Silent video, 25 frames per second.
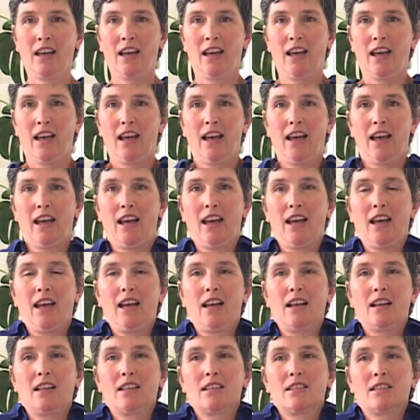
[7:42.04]

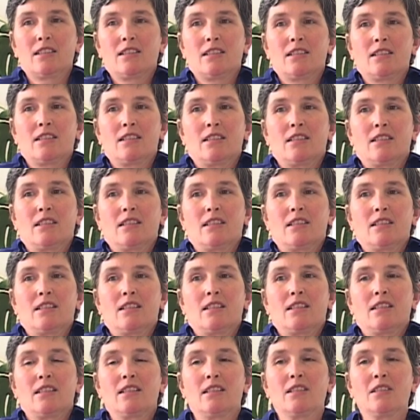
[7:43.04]
And,
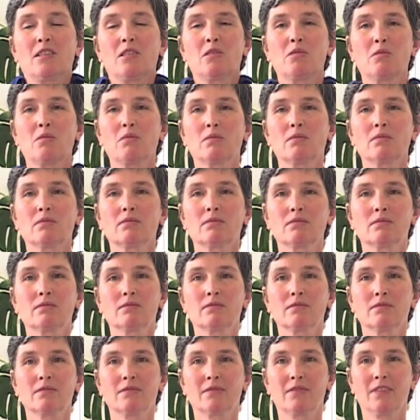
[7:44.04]
oh,
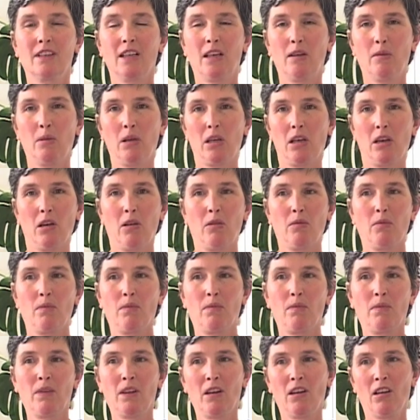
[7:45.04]
there we go.
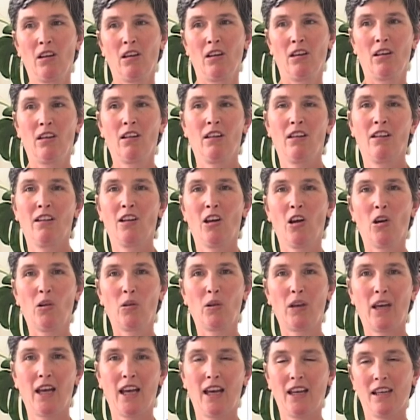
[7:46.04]

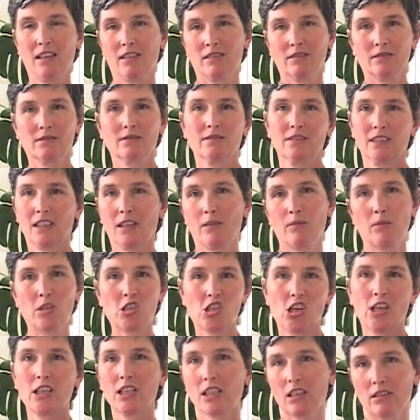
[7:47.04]
Okay, give them a
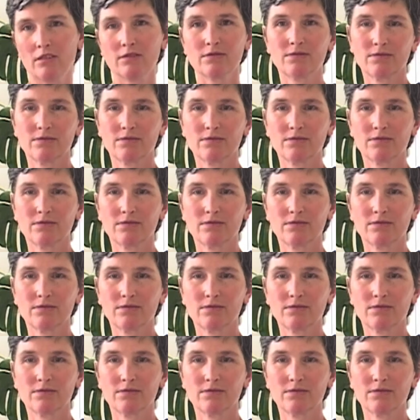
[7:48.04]
shake.